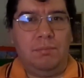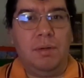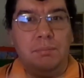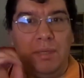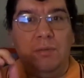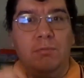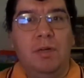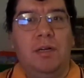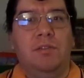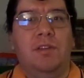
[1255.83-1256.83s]
But
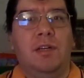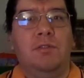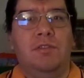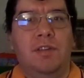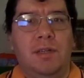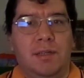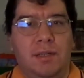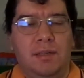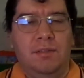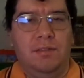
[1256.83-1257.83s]
meanwhile, Donald
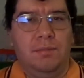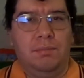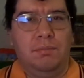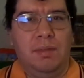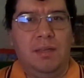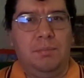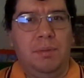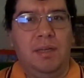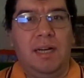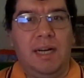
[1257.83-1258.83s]
Duck has
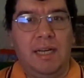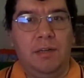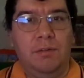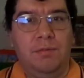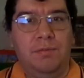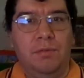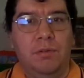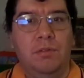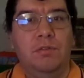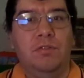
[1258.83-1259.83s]
been hired
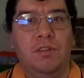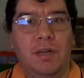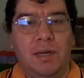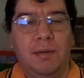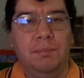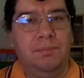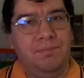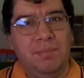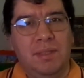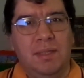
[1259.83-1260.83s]
for a new job.
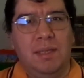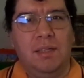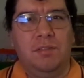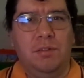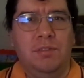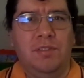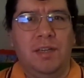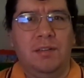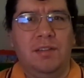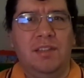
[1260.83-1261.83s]
It
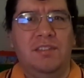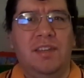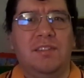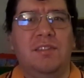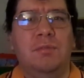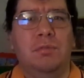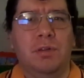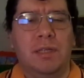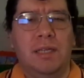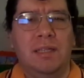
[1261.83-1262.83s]
turns out that he's actually
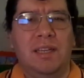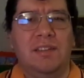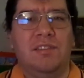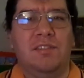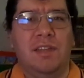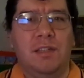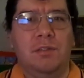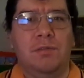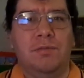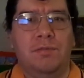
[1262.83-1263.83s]
working as a
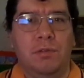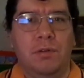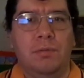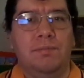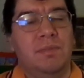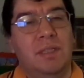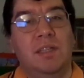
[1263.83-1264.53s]
sailor for